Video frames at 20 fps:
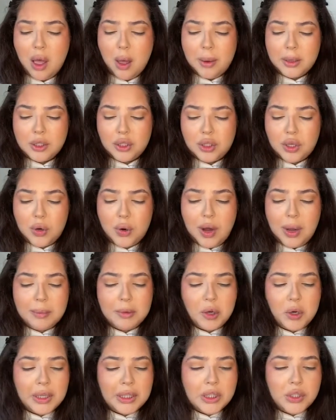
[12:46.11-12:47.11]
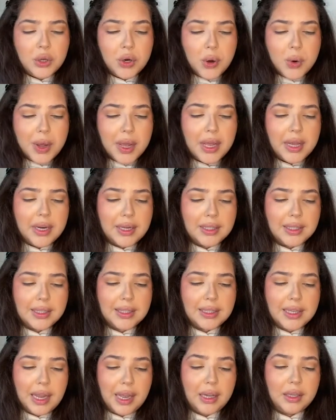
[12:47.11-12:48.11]
So I'm going to go in
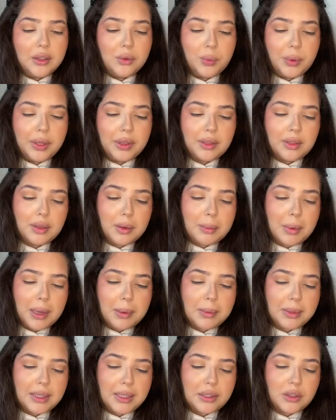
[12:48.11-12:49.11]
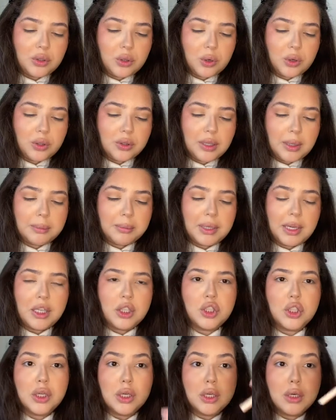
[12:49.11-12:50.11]
instead with the Maybelline Total
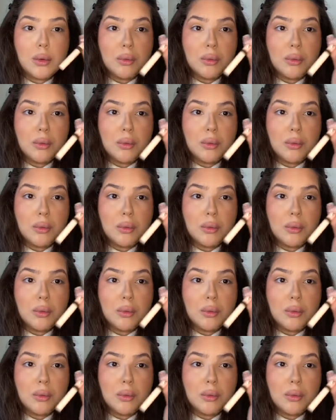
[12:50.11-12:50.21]
Temptation